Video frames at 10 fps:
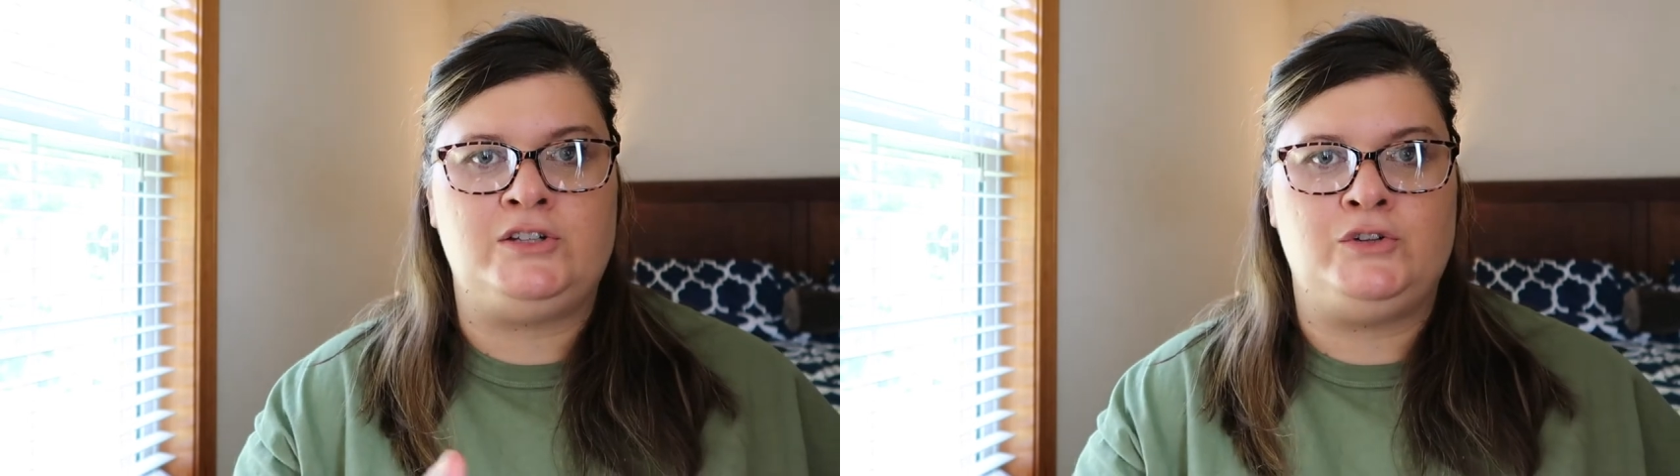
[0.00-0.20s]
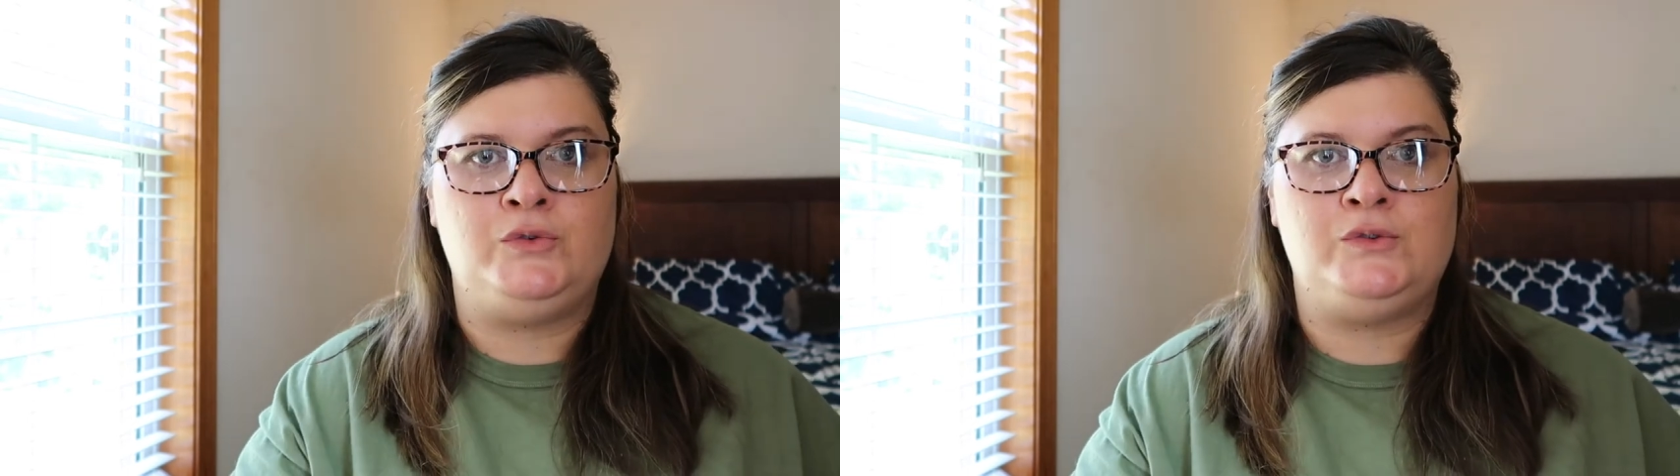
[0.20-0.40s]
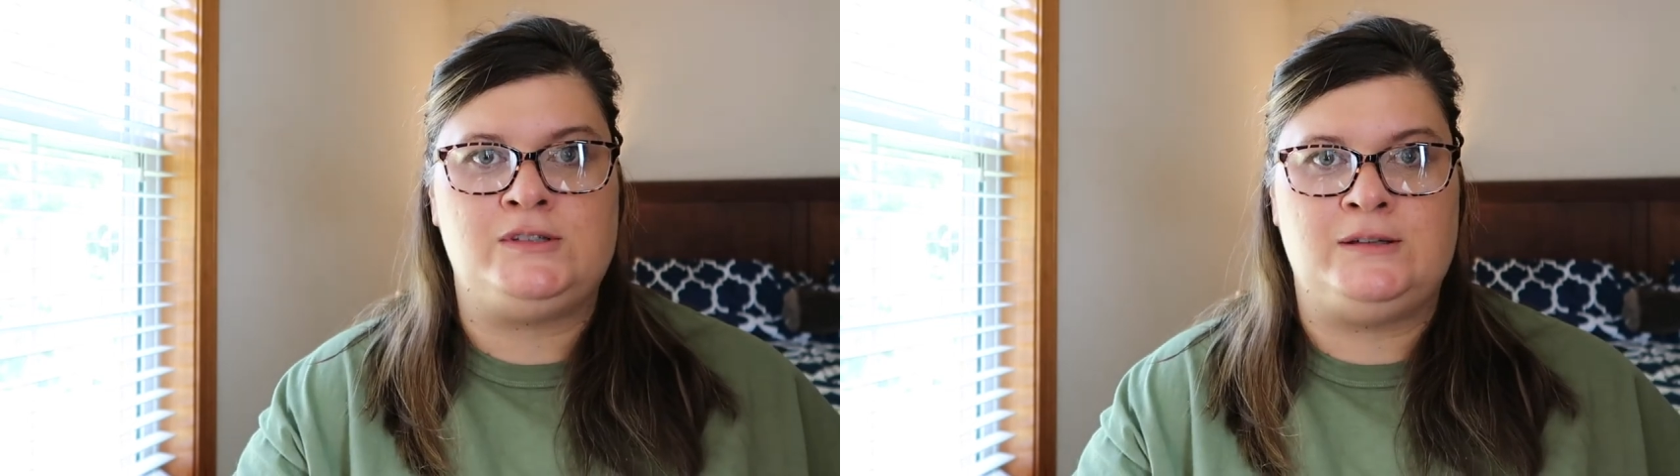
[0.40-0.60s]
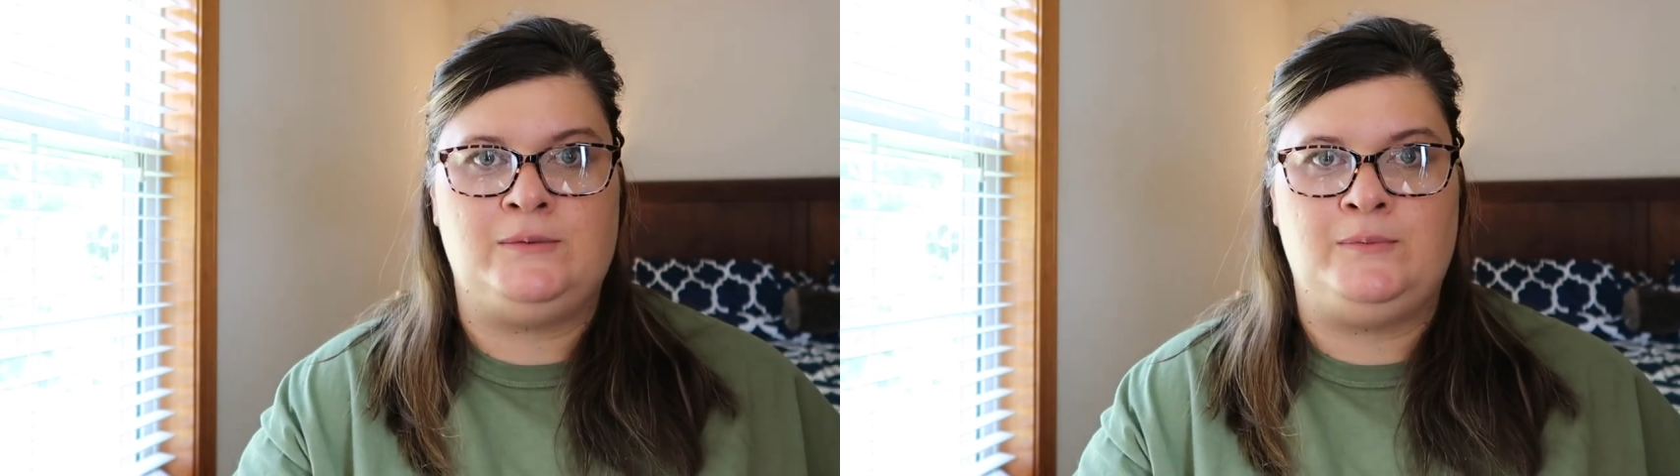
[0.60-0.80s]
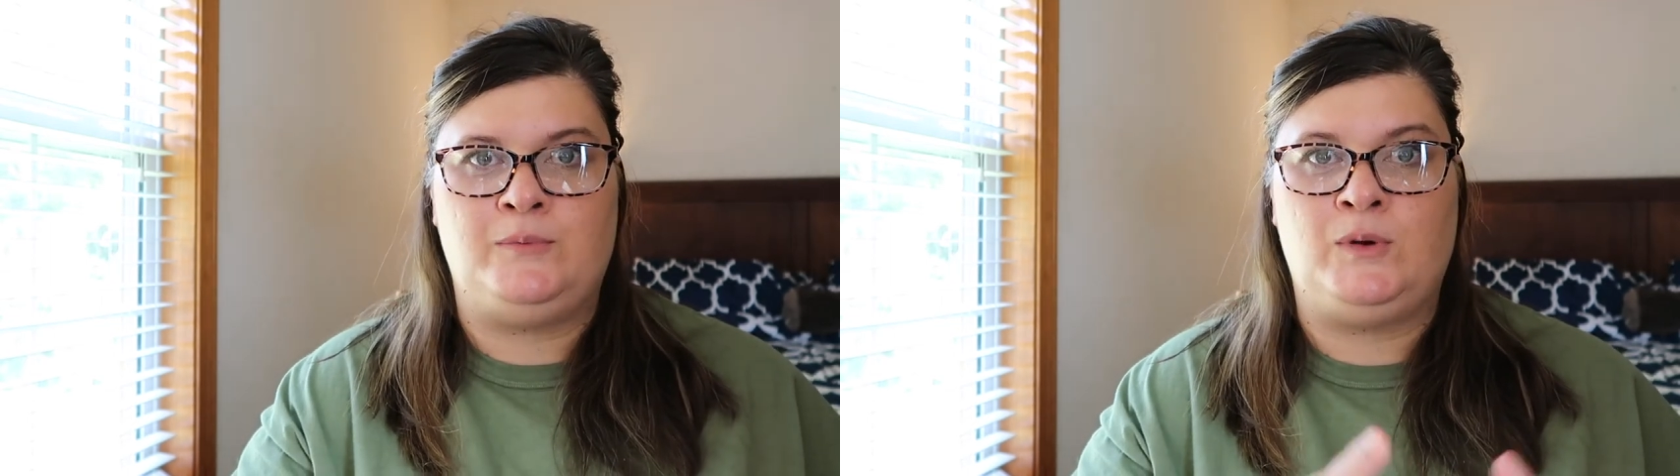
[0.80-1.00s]
to
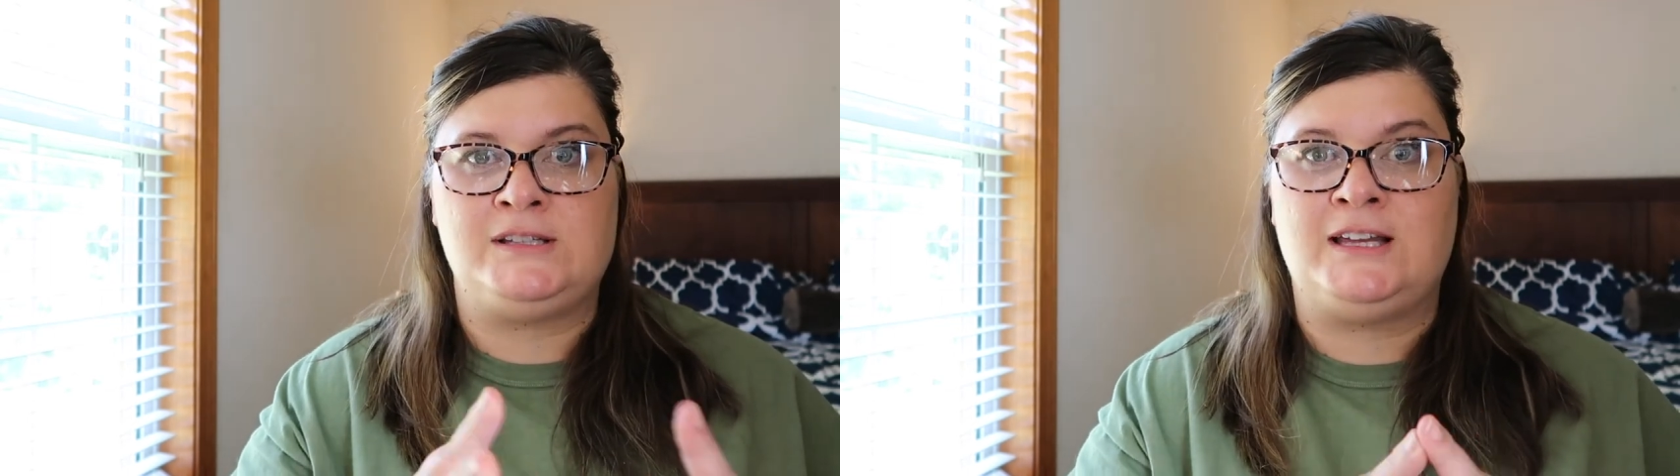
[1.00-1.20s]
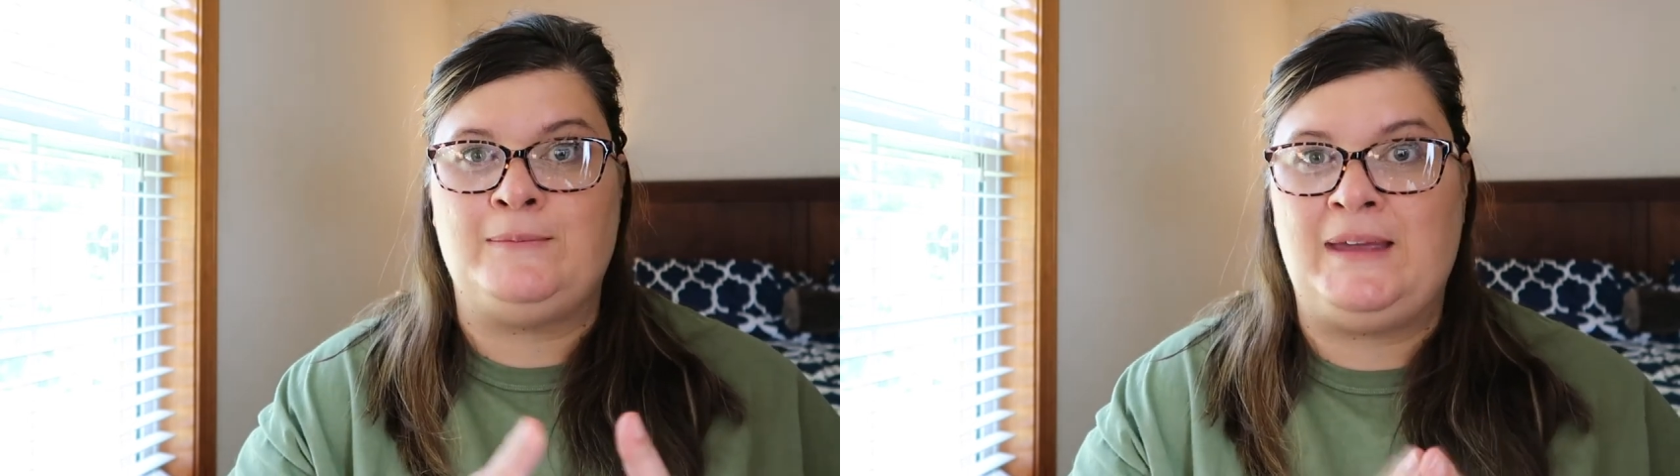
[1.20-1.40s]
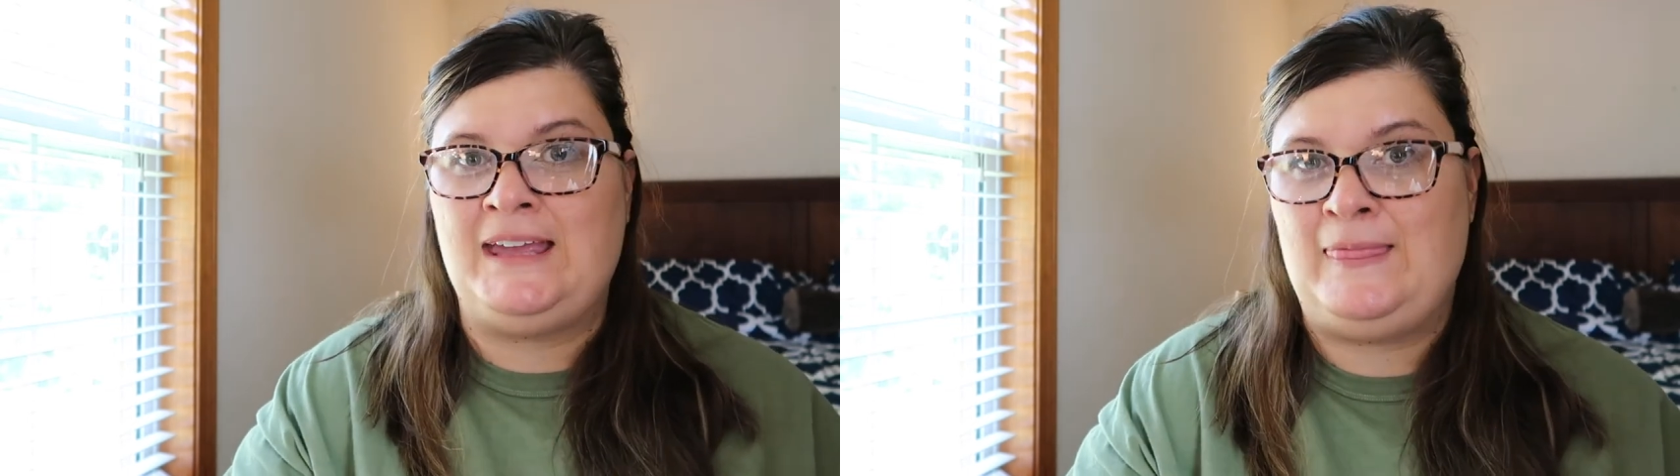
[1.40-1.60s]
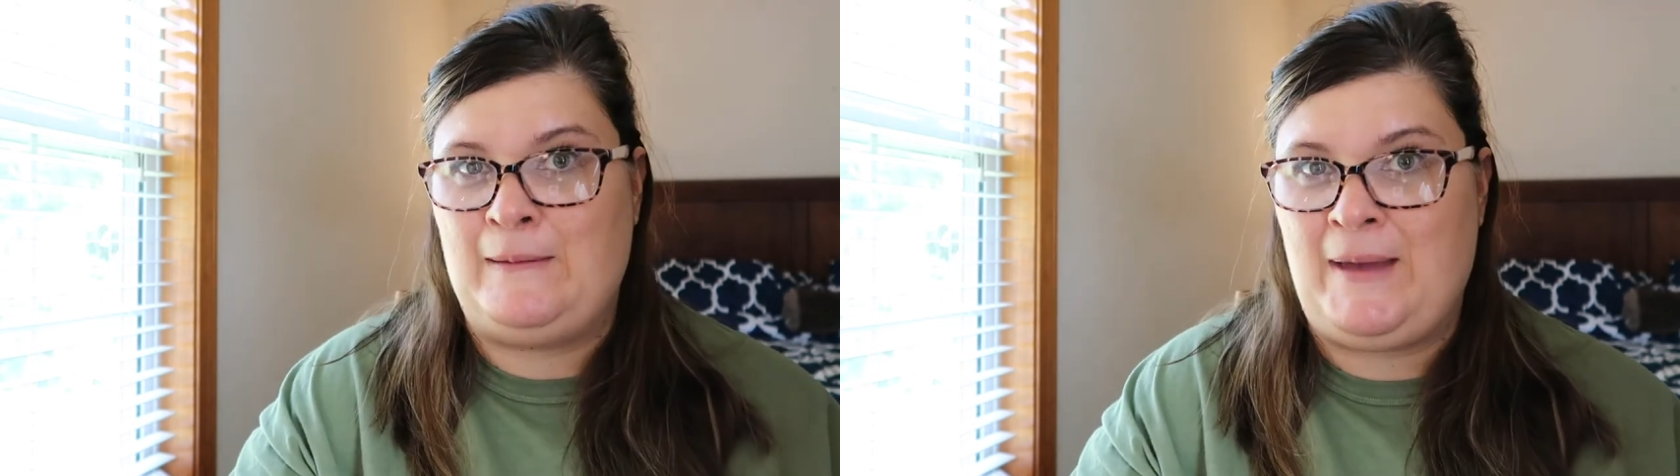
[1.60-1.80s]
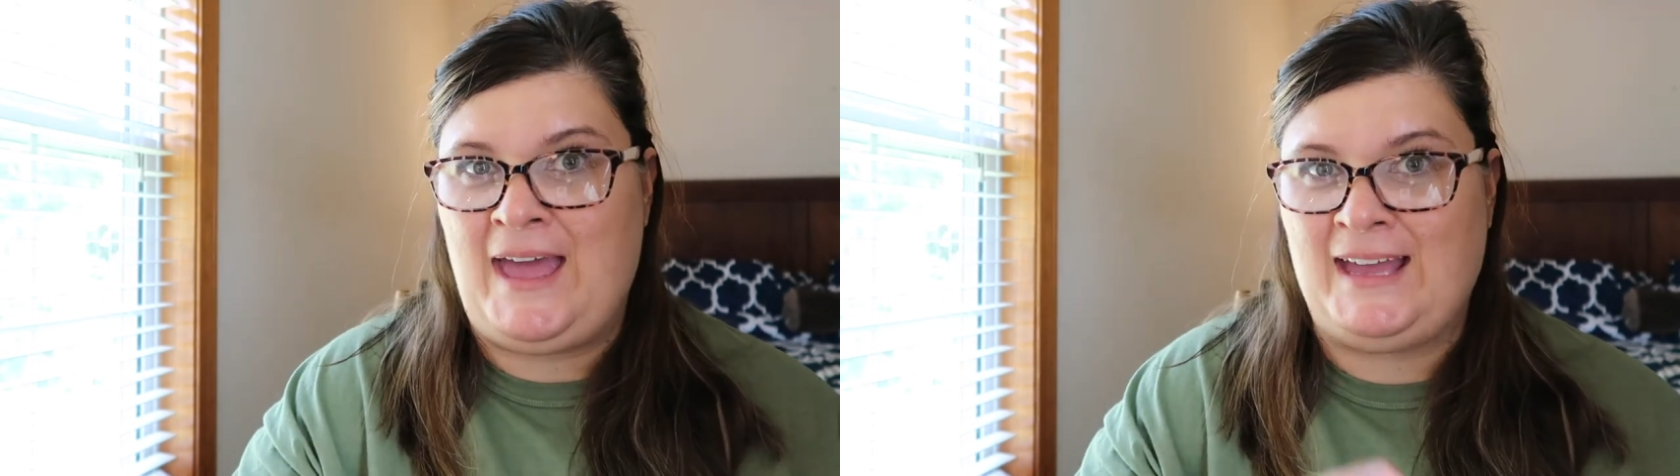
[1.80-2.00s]
some what's going to be in
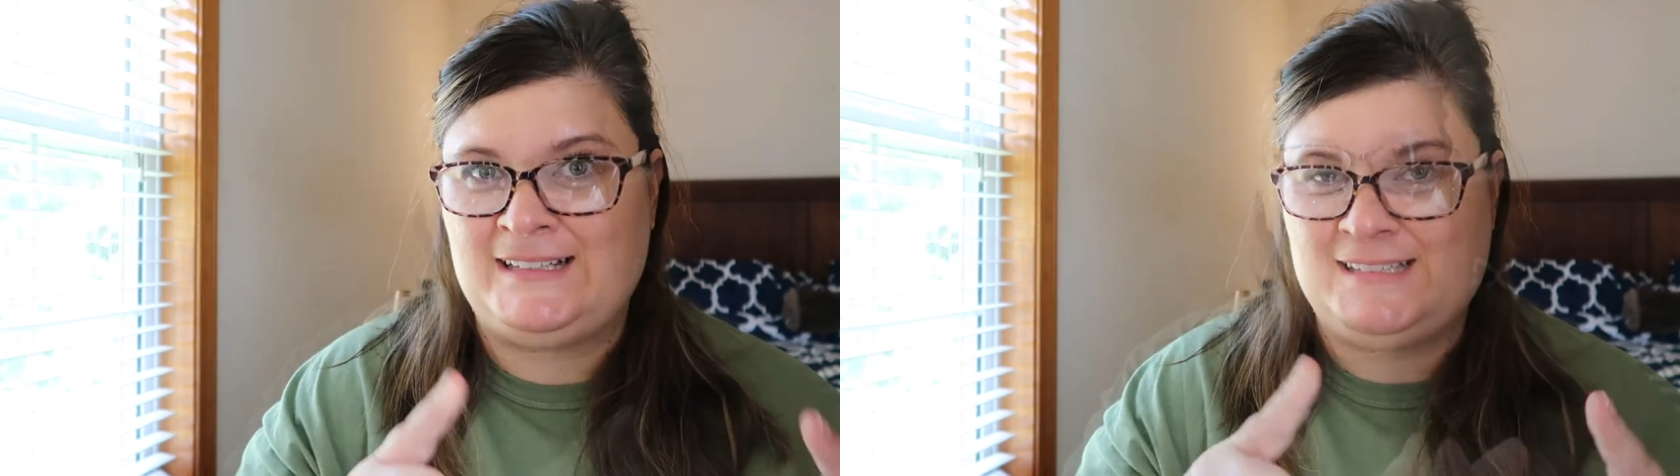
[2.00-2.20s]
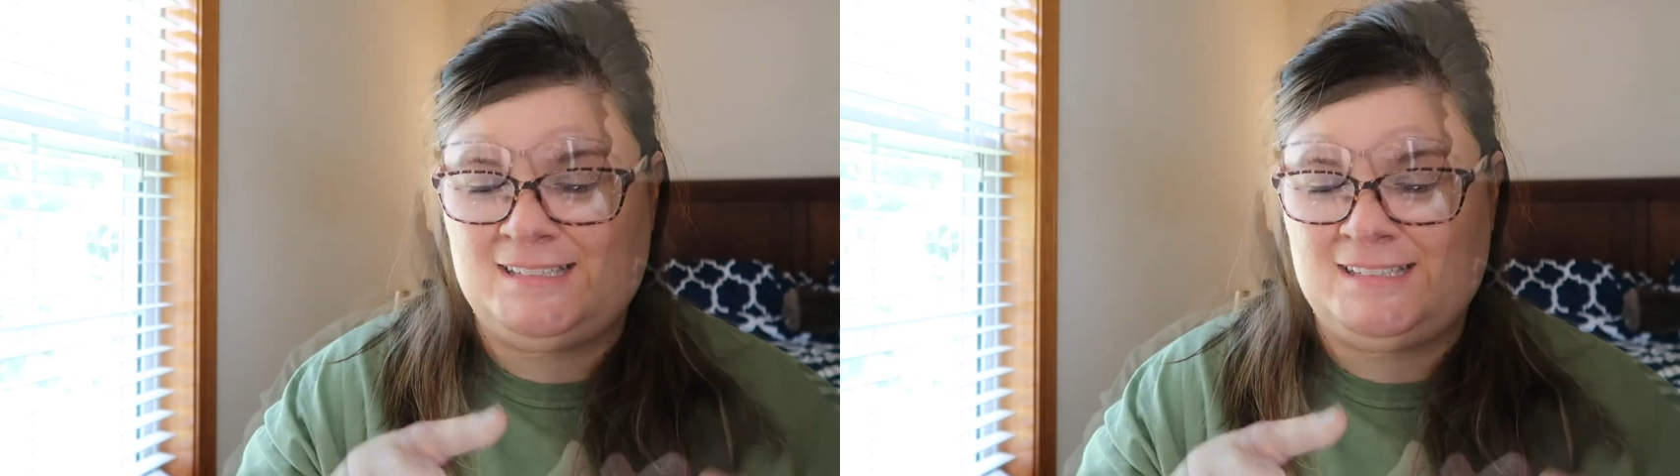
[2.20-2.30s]
the bags.